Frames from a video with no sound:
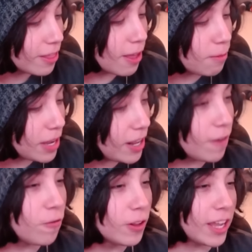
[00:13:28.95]
the
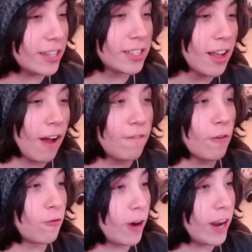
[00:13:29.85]
meaningfulness of
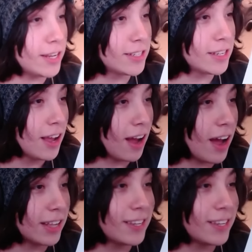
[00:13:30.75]
the phrase uh,